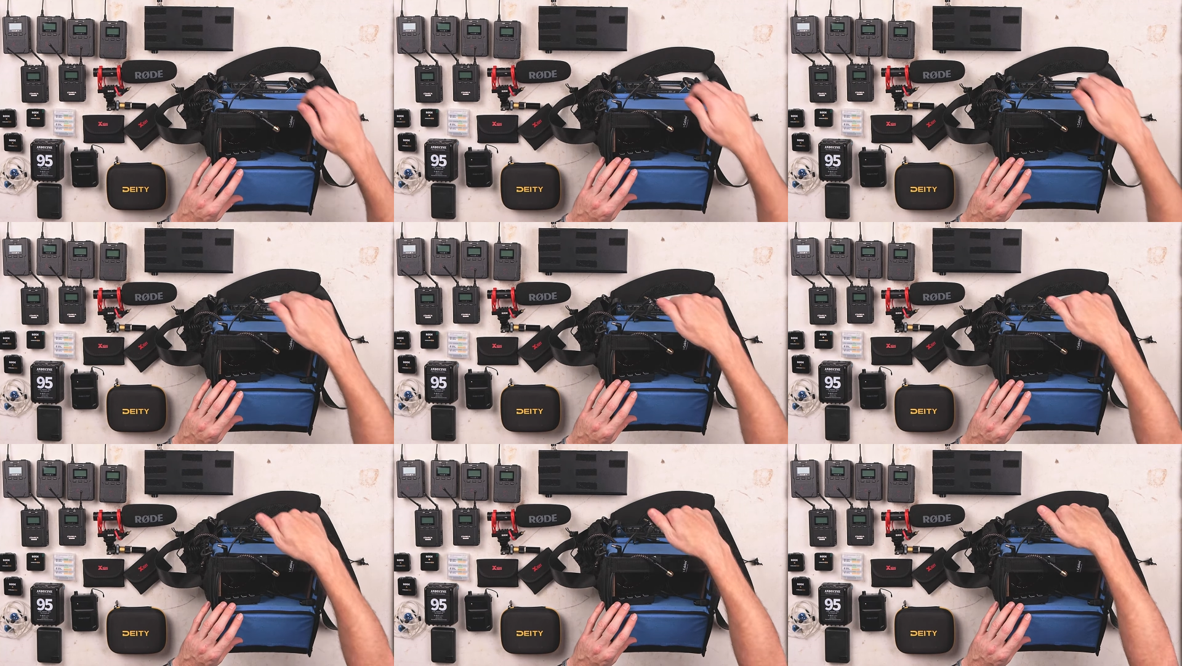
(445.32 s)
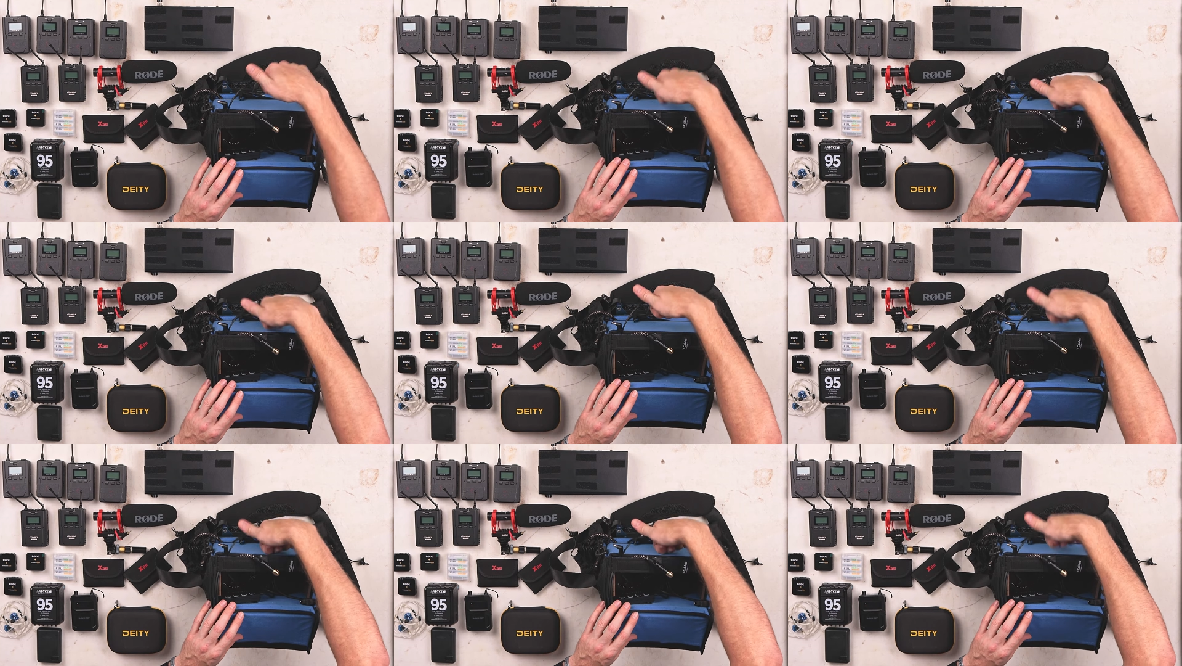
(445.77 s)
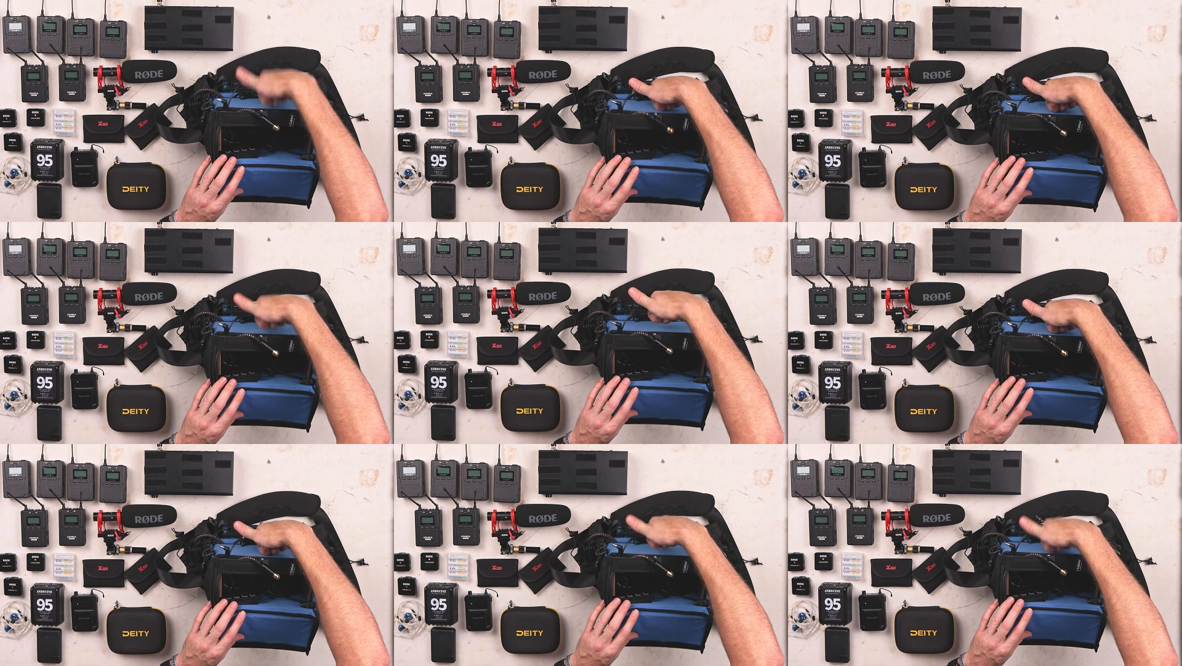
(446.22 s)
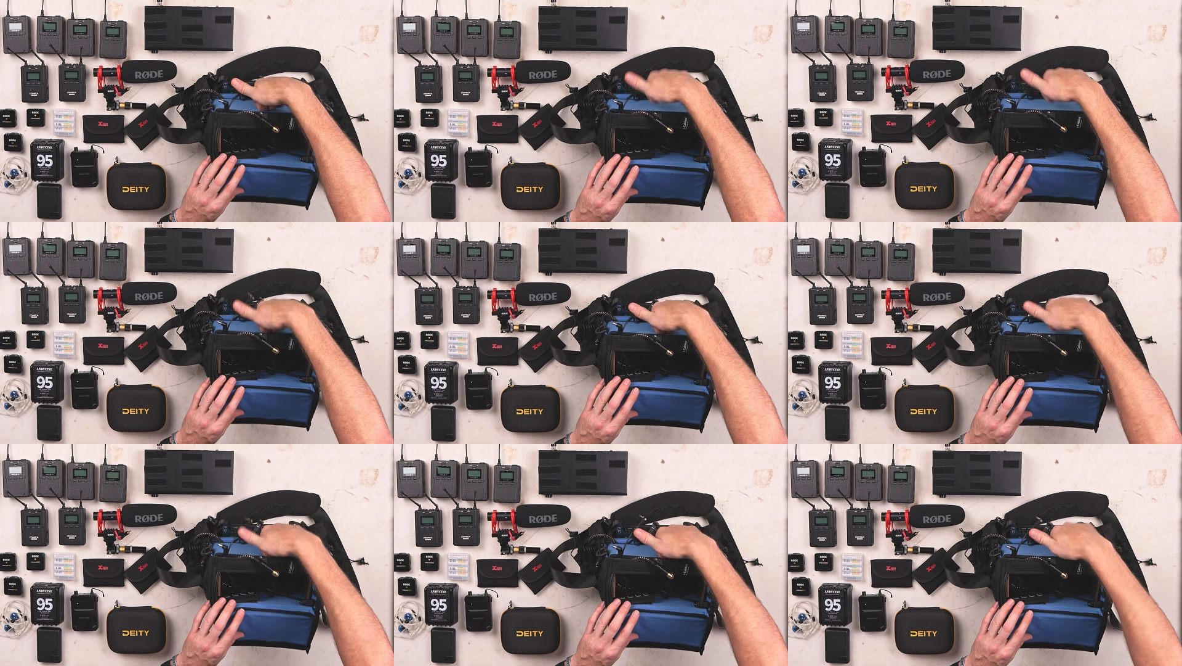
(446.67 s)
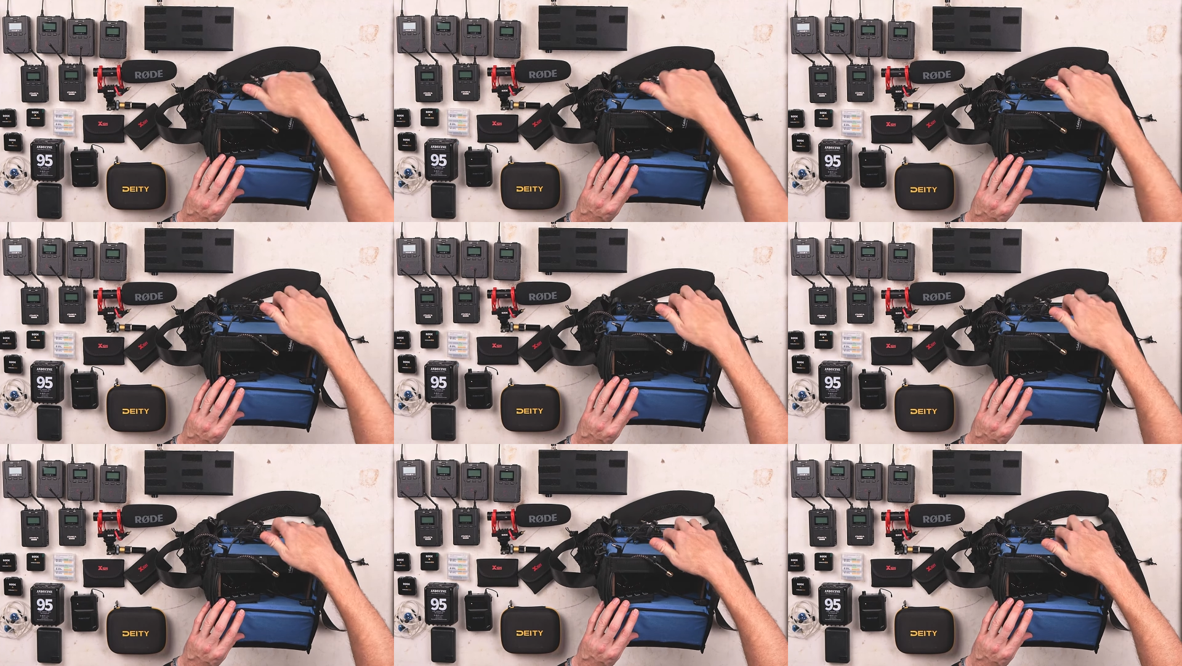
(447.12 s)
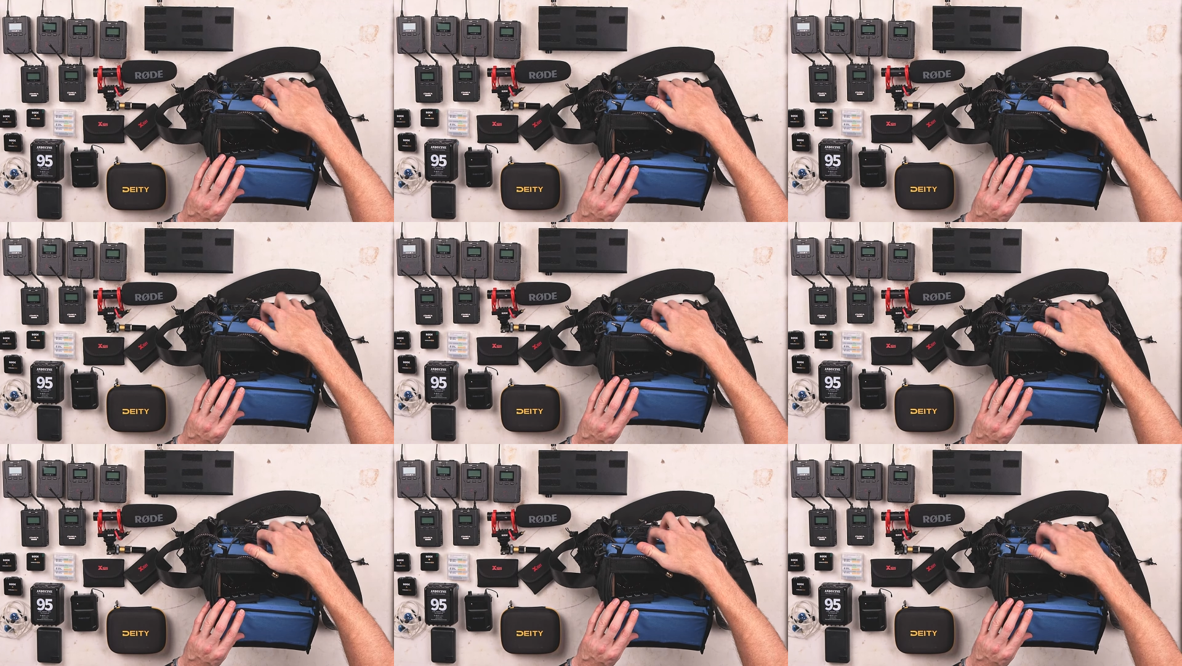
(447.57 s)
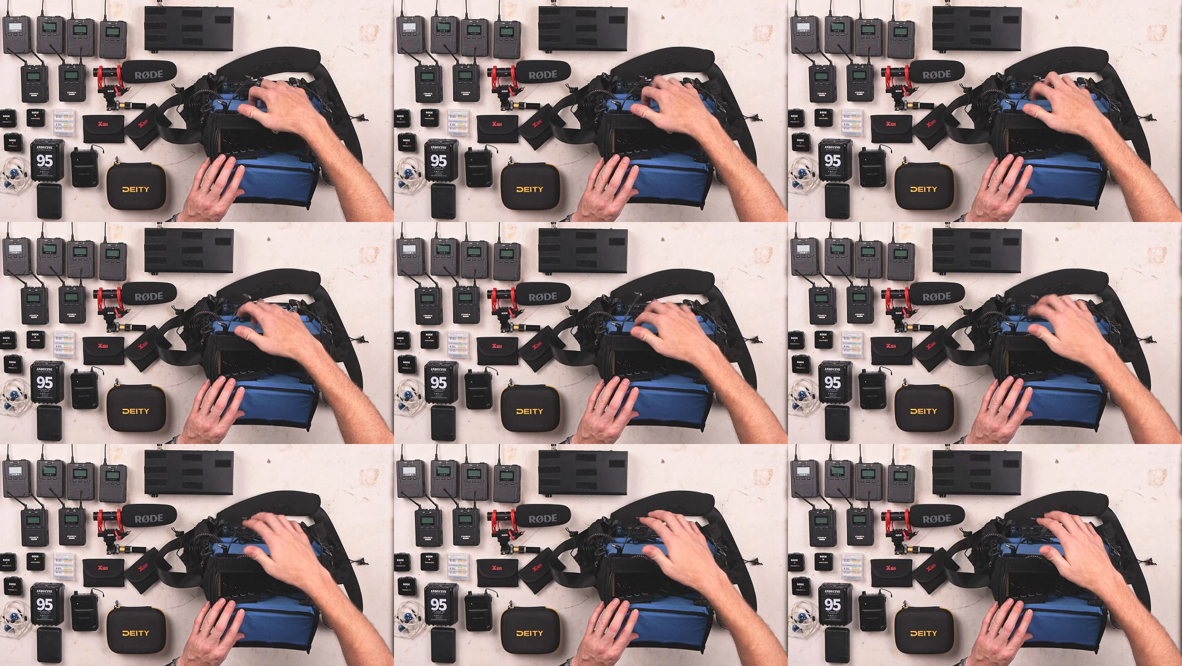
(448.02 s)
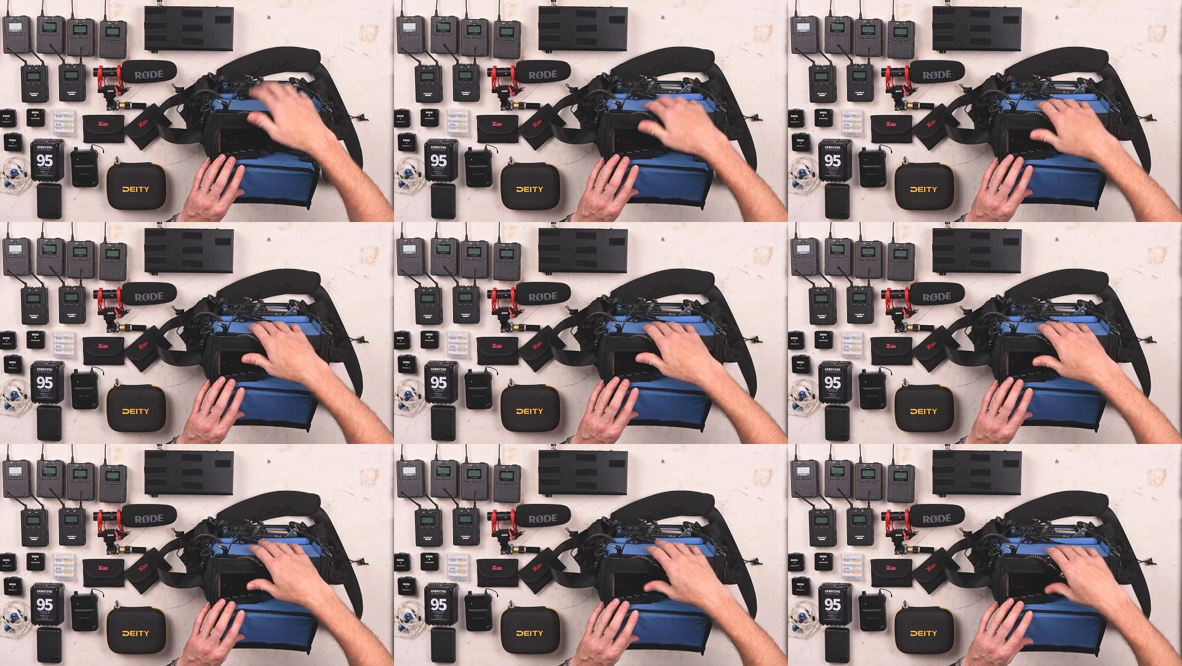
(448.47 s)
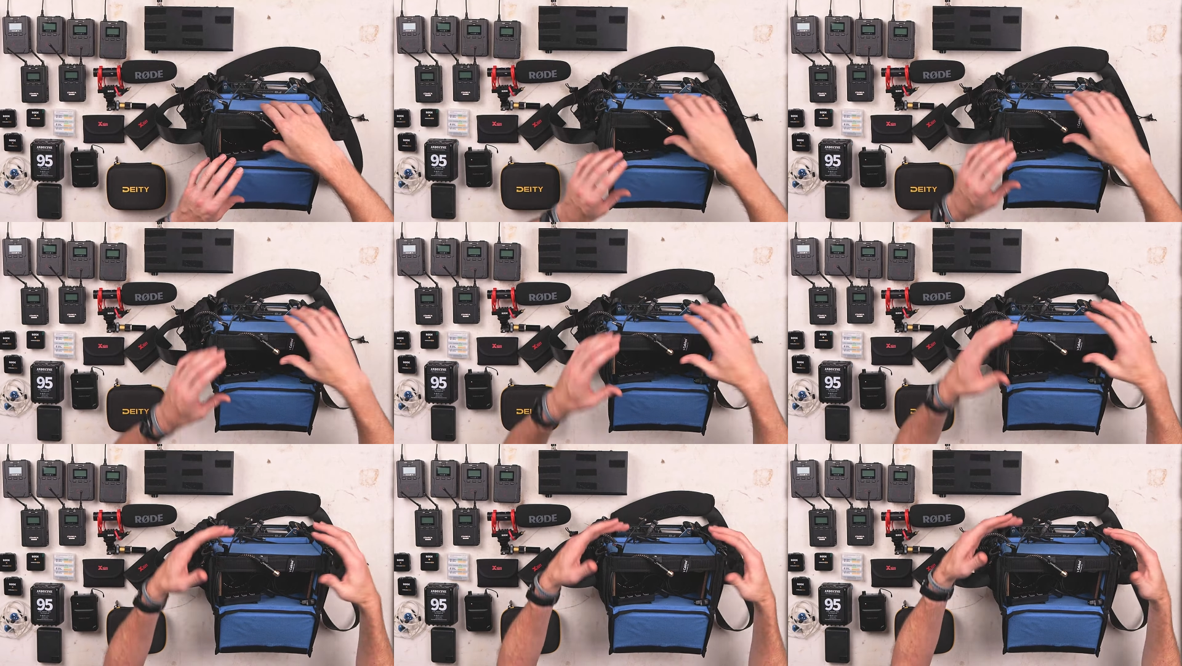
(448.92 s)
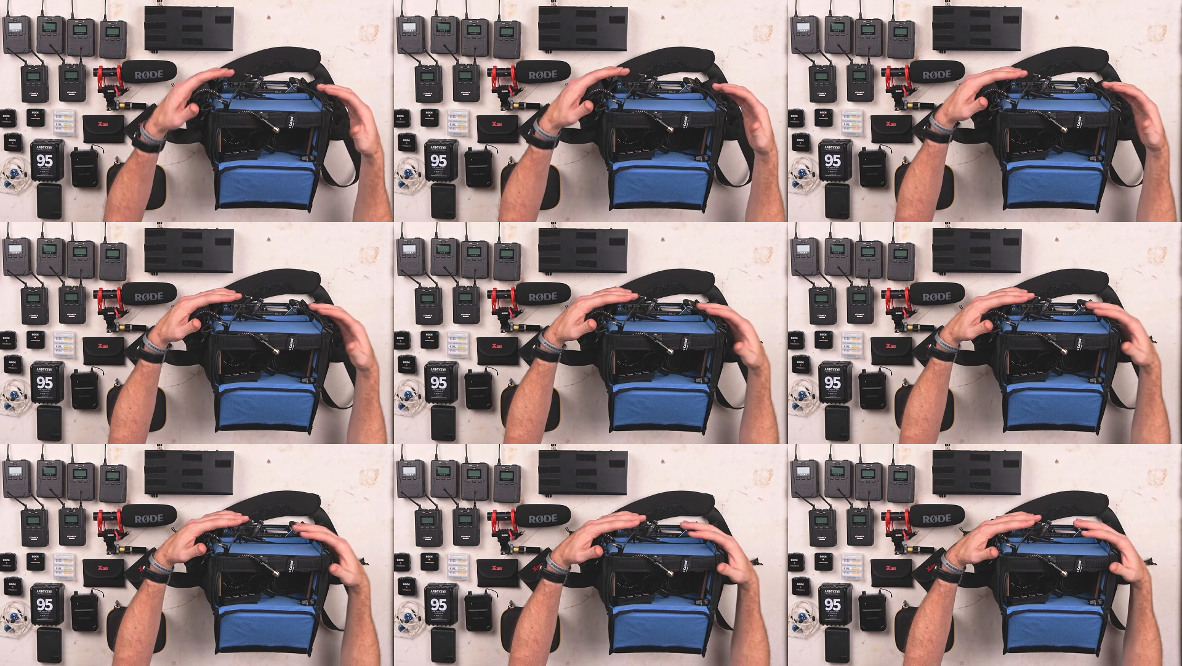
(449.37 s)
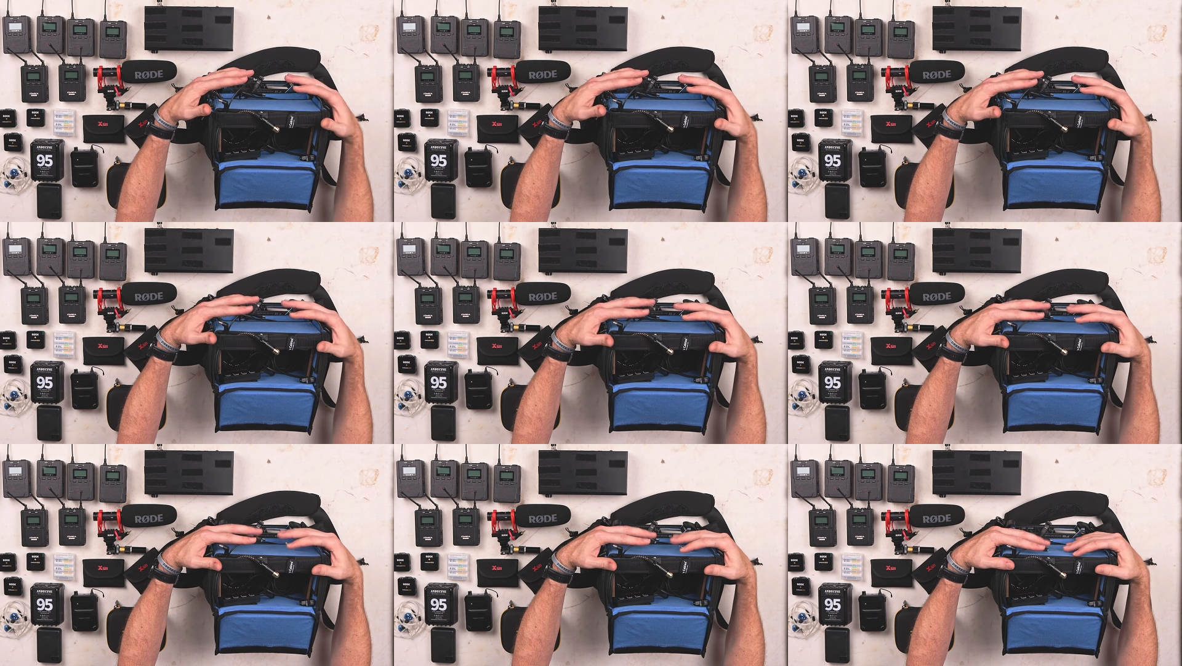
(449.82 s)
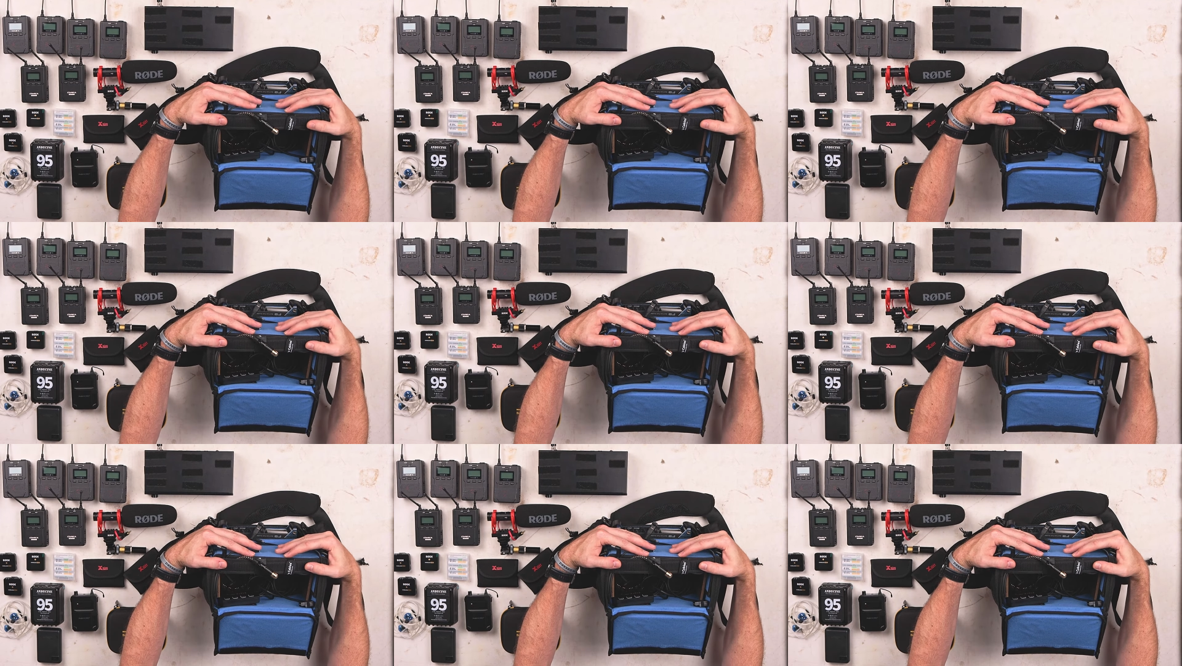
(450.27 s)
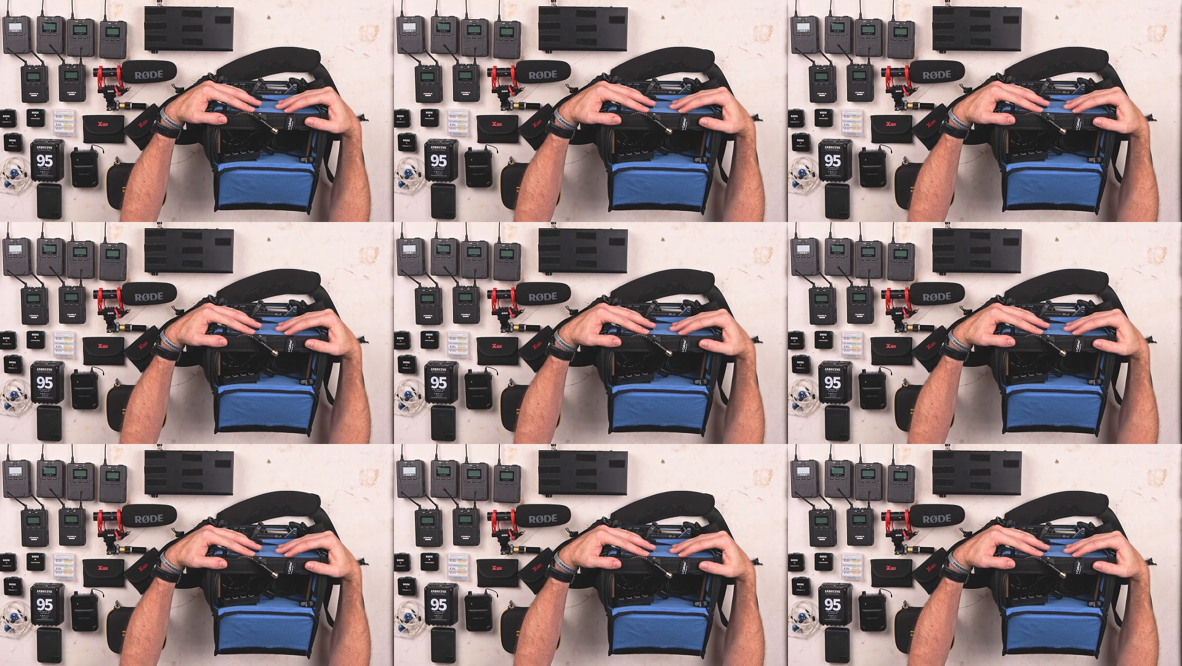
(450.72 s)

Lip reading: Nobody's mouth can be seen.